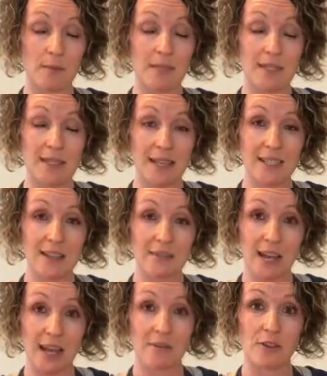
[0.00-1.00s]
season of
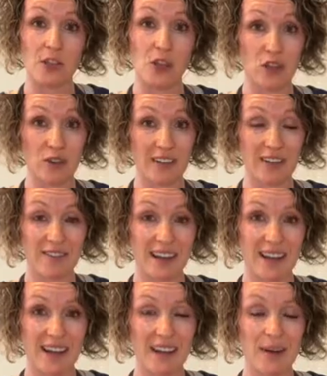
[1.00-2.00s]
life that you're in
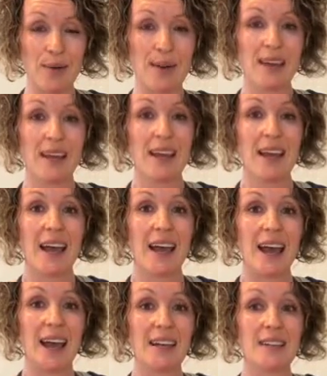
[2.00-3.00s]
right now.
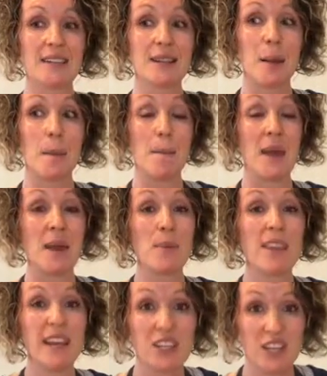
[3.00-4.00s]
And
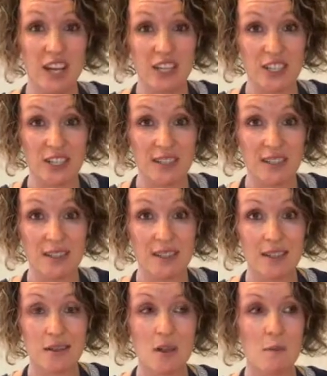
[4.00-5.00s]
maybe that changes.
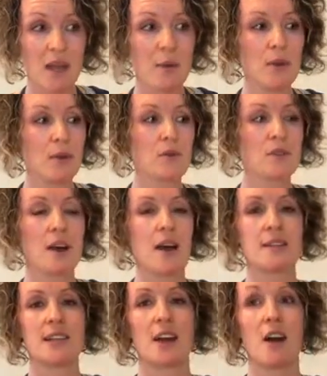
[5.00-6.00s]
So maybe you're
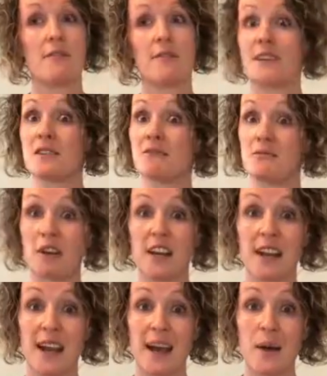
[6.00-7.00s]
starting off as a
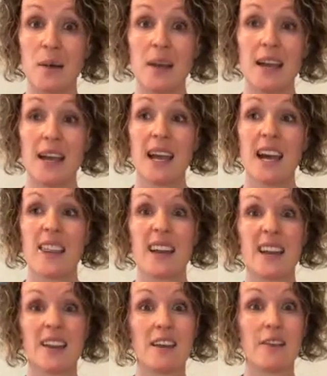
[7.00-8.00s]
runner now, and
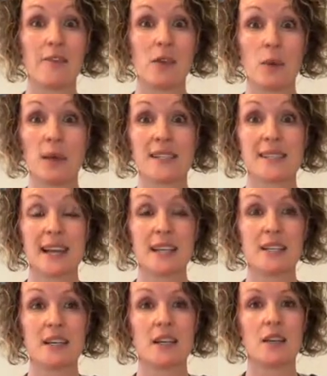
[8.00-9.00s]
then a few weeks
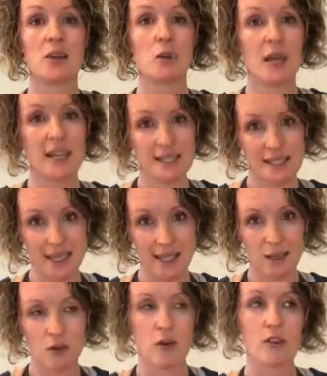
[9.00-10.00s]
later you get
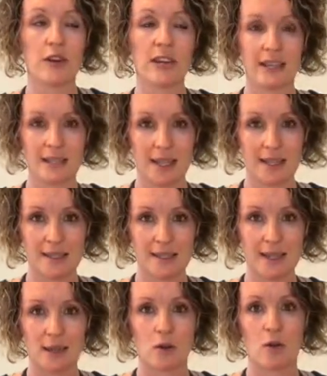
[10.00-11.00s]
sick, or your kids get
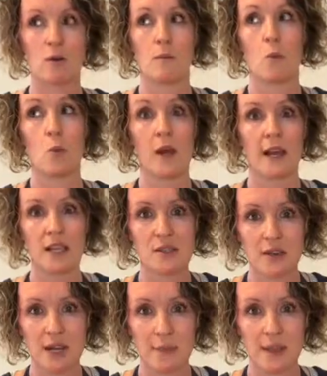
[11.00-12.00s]
sick, or work
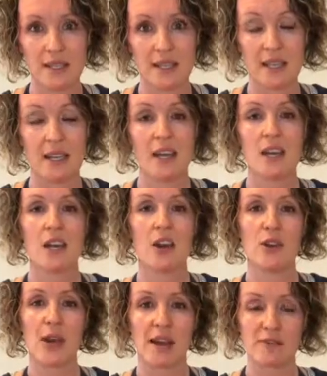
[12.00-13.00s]
gets really busy,
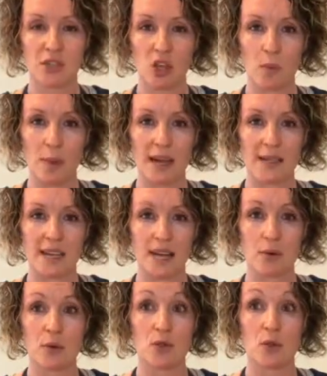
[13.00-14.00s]
and you have to go back
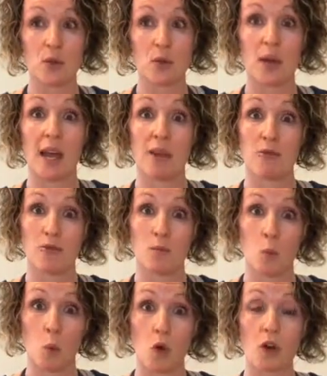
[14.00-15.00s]
down to a
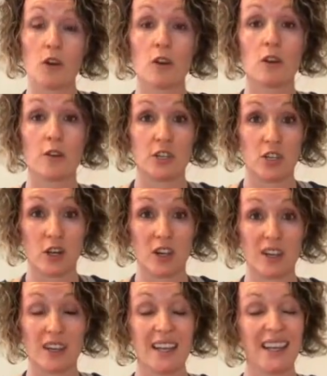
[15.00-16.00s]
walker or a
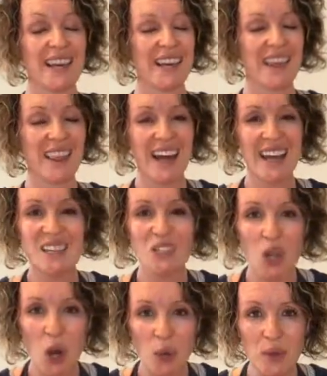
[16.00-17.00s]
jogger. And that is
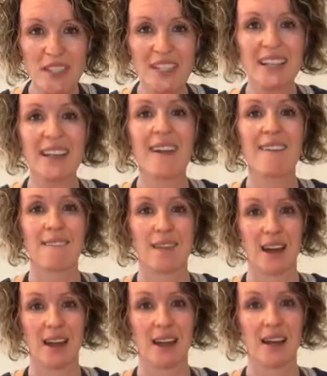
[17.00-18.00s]
totally
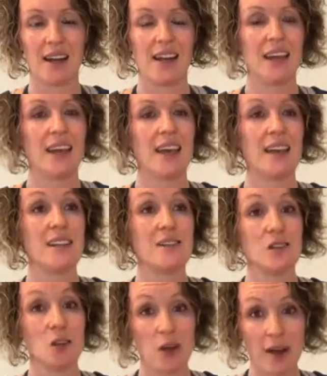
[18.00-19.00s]
fine. It
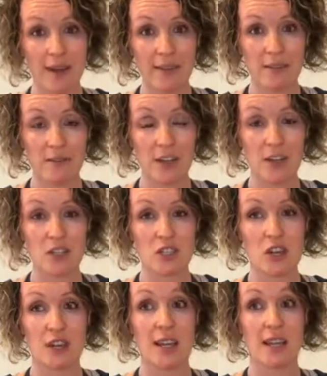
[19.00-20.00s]
is your health and fitness
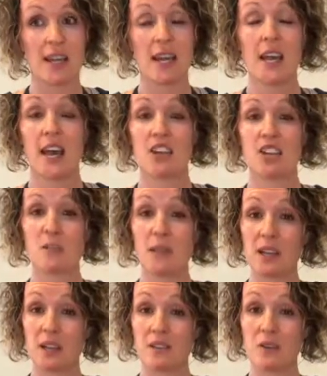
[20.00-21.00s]
journey. And just
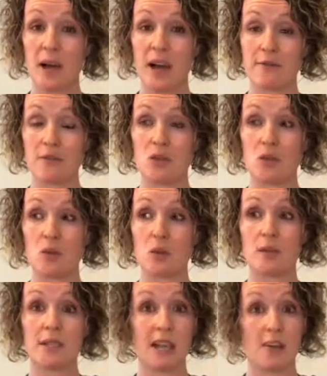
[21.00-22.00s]
because you have
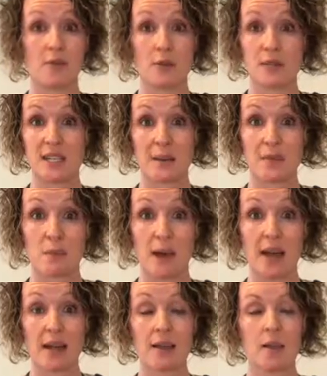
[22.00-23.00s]
to take a few steps
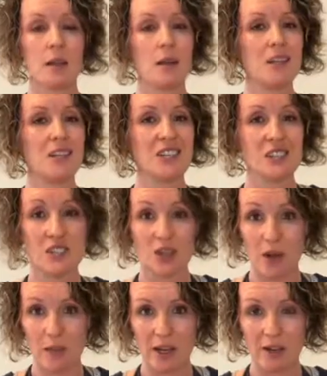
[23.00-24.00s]
back does
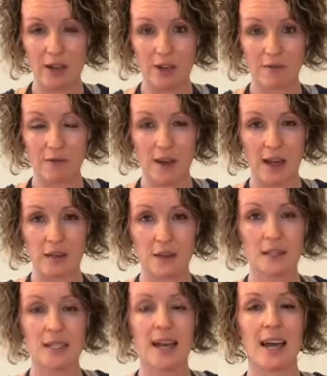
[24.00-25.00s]
not mean that you
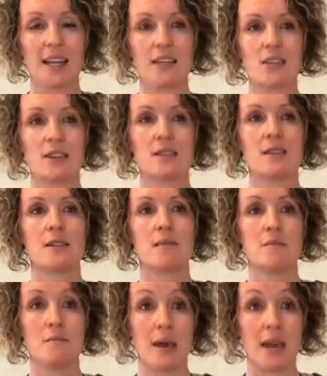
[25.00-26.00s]
failed, and it doesn't
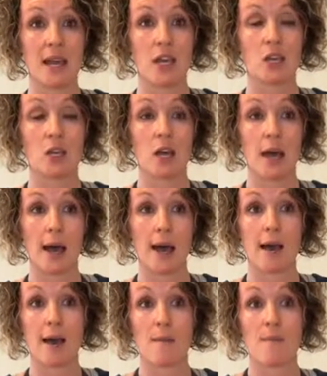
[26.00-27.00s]
make
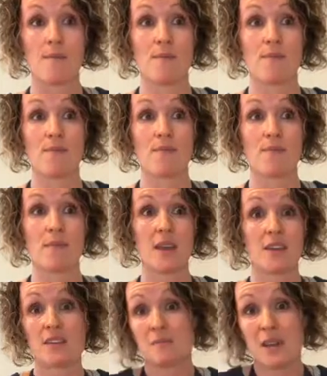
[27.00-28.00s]

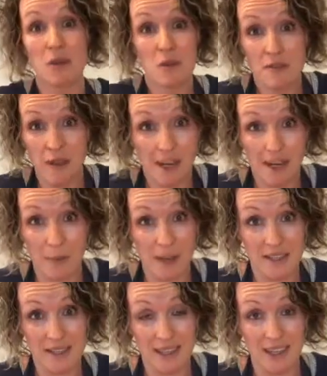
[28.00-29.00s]
you a failure,
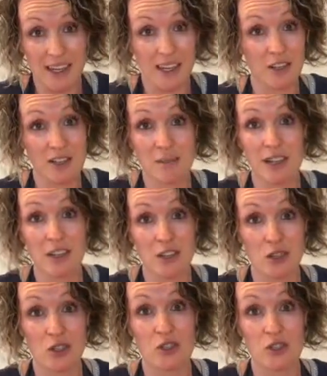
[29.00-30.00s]
basically. And it doesn't mean that
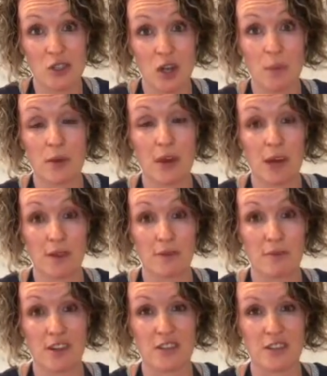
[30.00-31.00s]
you should stop your health
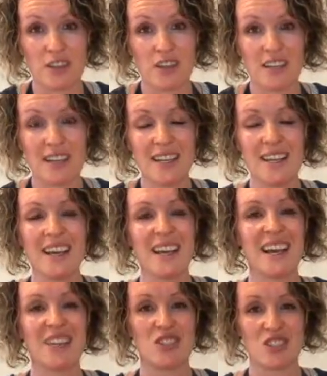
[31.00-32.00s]
and fitness journey.
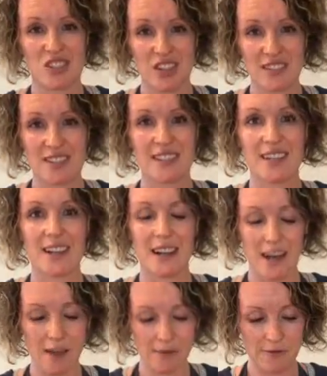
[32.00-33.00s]
It's just
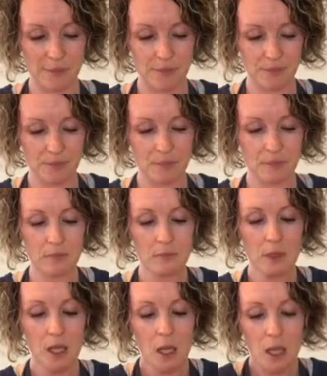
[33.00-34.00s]
life.
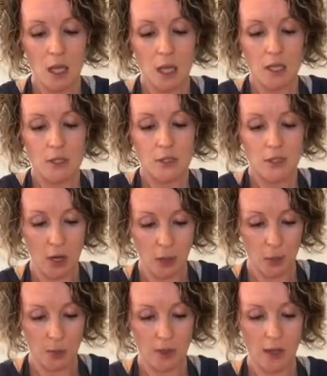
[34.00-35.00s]
So,